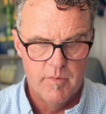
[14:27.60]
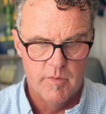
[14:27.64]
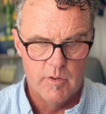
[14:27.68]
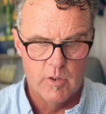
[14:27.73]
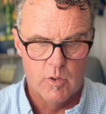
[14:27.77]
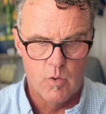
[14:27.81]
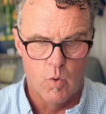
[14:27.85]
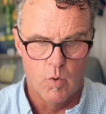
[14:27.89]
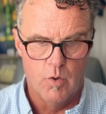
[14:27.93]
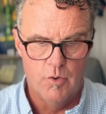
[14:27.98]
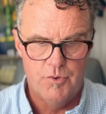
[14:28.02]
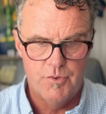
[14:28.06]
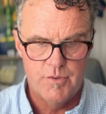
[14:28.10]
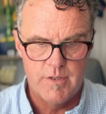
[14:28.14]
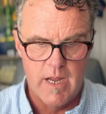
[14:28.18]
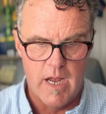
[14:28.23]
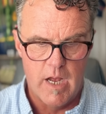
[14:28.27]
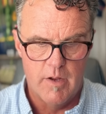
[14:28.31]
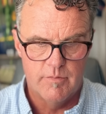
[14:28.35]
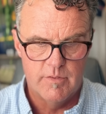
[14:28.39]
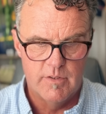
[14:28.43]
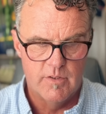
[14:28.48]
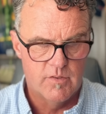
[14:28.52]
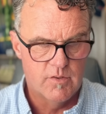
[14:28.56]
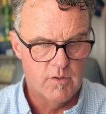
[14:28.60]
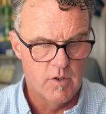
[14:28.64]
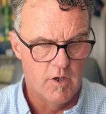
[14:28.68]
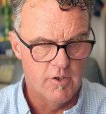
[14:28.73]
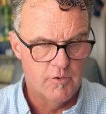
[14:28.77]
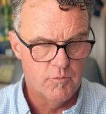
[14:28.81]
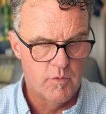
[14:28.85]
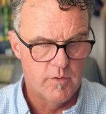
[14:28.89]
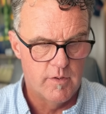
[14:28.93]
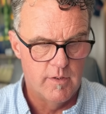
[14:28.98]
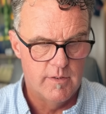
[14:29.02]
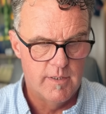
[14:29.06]
The course staff
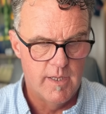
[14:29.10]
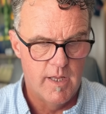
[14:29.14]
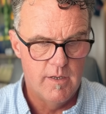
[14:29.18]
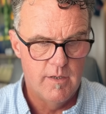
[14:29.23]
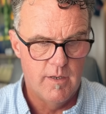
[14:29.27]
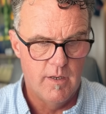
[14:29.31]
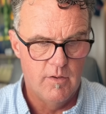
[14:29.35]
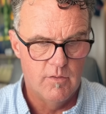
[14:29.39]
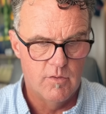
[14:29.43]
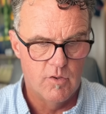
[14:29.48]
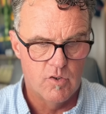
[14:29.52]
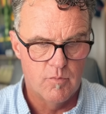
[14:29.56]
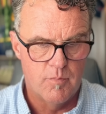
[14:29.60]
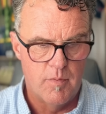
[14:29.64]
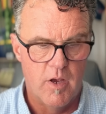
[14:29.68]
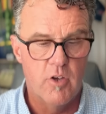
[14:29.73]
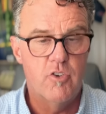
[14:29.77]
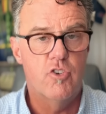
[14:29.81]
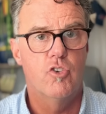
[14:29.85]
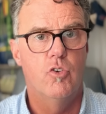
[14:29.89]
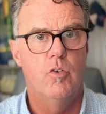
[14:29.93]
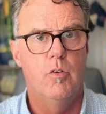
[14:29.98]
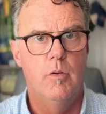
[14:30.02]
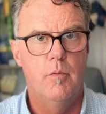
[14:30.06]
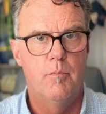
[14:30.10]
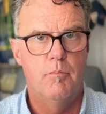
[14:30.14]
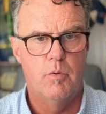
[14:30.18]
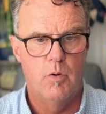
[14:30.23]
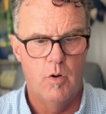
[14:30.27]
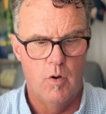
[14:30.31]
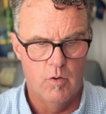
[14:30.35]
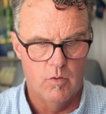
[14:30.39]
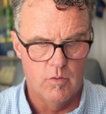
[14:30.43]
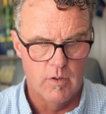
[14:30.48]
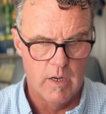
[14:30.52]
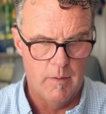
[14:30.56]
discussed with attendees a special
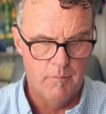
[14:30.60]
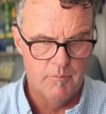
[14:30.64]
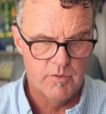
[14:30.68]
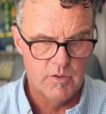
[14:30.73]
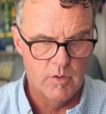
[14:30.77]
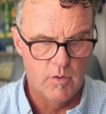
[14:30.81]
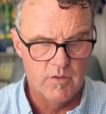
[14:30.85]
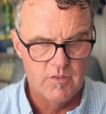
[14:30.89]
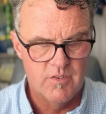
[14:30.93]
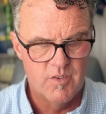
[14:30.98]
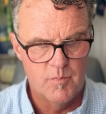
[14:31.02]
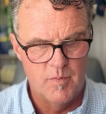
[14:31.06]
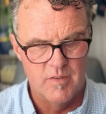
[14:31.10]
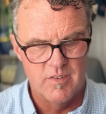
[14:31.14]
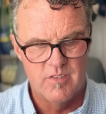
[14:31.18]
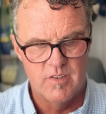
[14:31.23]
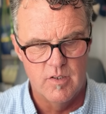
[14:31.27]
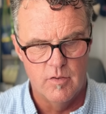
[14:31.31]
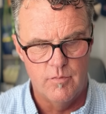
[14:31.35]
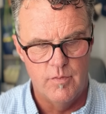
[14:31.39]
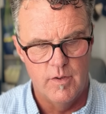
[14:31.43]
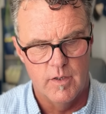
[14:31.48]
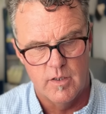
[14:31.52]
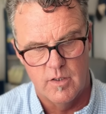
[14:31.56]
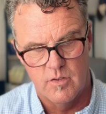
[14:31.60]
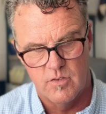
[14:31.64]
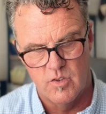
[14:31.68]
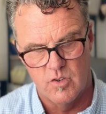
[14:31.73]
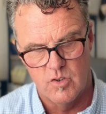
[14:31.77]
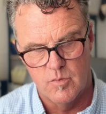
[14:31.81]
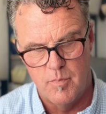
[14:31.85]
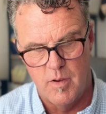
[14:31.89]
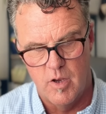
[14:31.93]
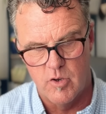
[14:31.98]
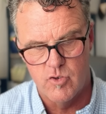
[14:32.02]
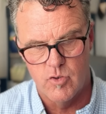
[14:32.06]
program, so it's specific,
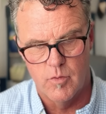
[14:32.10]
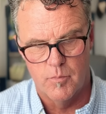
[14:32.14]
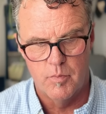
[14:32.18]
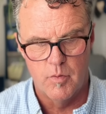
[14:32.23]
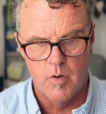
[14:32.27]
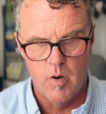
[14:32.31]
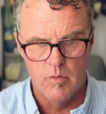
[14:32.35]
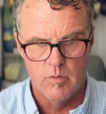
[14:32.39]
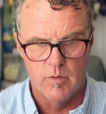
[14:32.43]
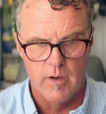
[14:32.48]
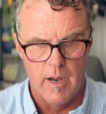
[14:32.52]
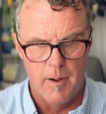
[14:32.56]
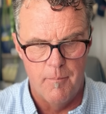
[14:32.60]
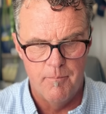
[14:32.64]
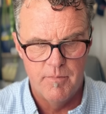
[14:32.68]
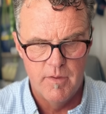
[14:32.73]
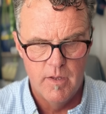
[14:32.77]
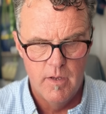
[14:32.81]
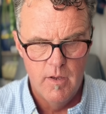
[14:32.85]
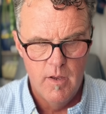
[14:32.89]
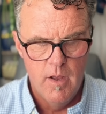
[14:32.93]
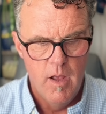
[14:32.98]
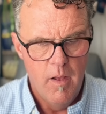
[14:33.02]
it's a special program